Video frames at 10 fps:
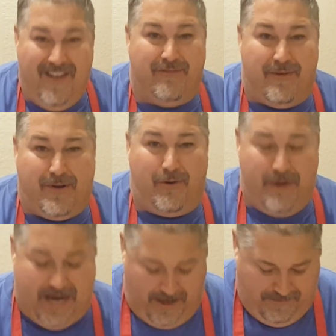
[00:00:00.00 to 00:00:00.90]
from
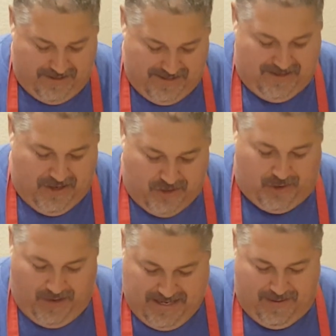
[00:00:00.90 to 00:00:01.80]
Korea.
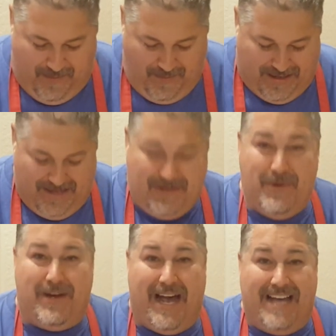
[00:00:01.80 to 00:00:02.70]
So anyway, what we're gonna
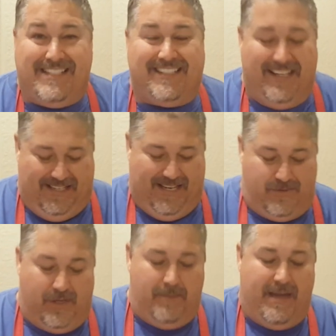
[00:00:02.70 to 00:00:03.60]
do, guys, is
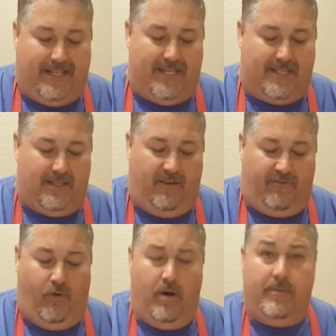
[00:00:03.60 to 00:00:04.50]
we're gonna make this in a
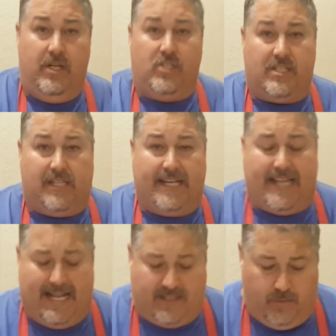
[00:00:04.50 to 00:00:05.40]
form just like
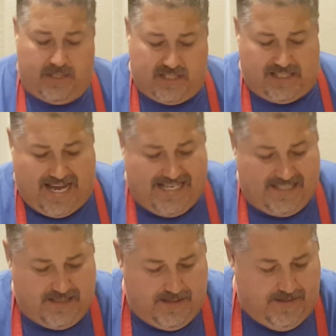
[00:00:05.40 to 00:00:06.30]
that, so it slides
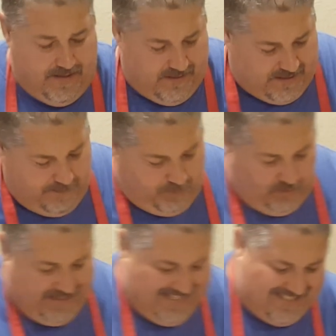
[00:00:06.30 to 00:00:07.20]
simple
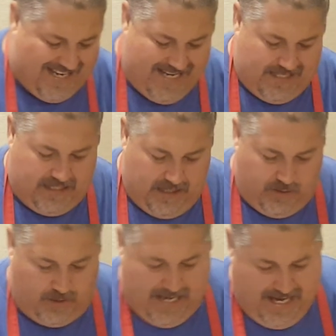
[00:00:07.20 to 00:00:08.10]
inside the gun,
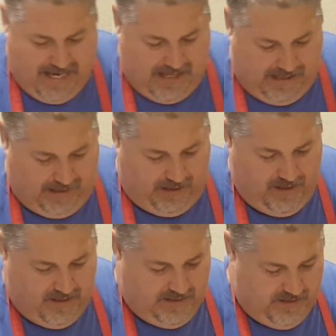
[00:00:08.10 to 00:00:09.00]
okay?
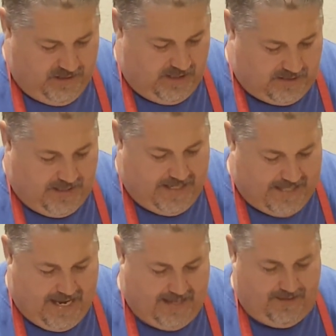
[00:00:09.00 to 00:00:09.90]
Just like
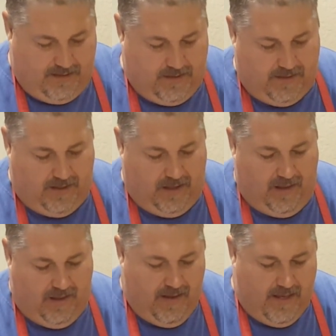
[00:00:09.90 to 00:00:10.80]
that.
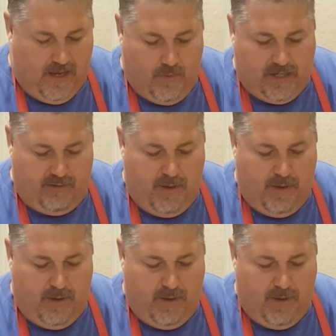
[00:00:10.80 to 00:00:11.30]
And we're gonna